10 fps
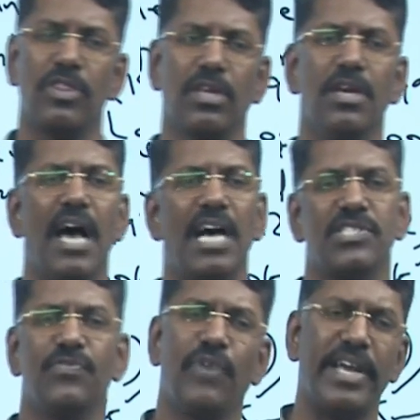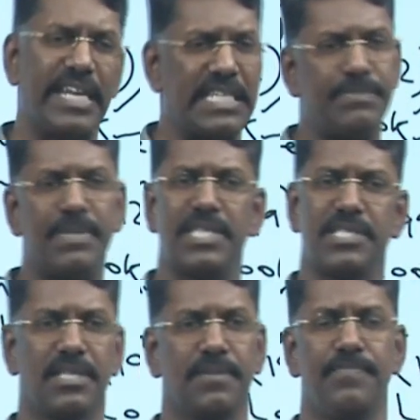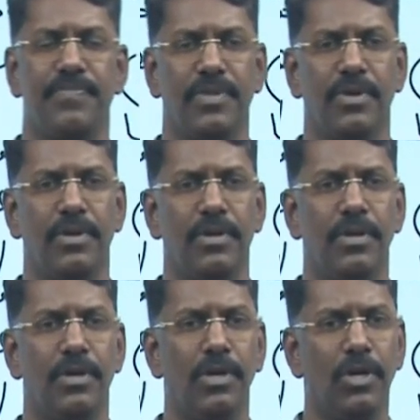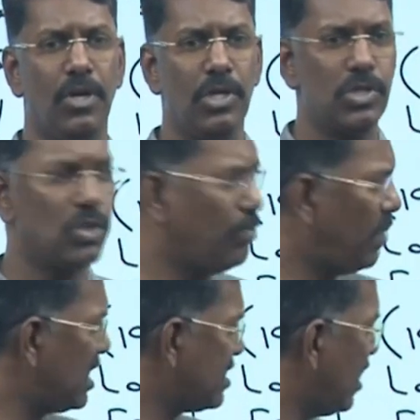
Singh as a finance minister. So, based